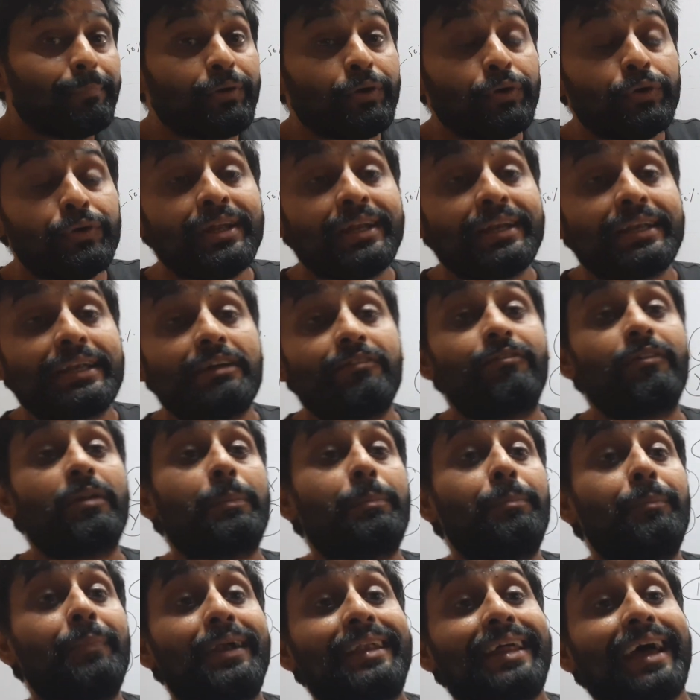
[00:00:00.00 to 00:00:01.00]
embryonic
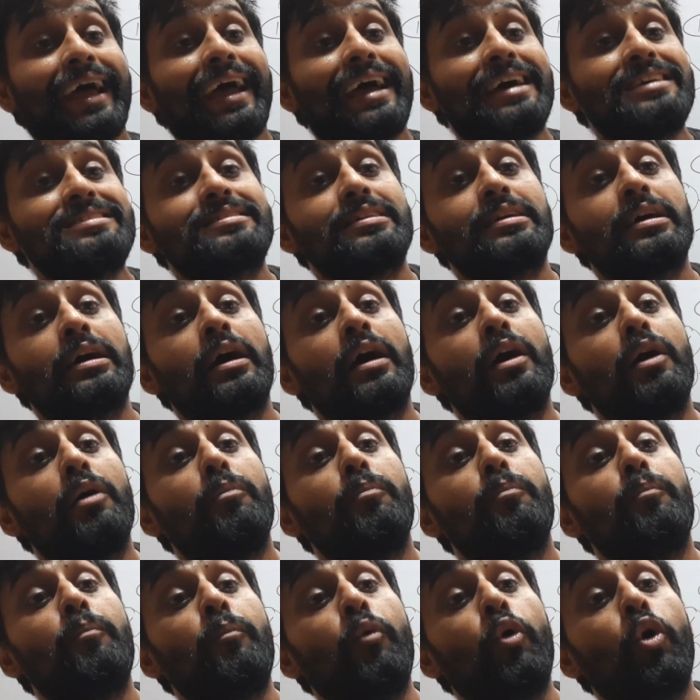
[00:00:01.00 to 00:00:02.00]
development has
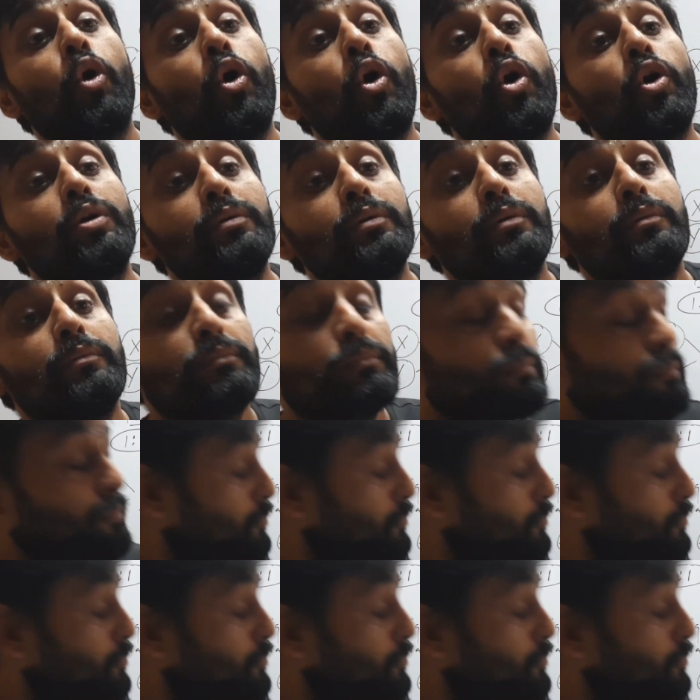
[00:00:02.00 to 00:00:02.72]
more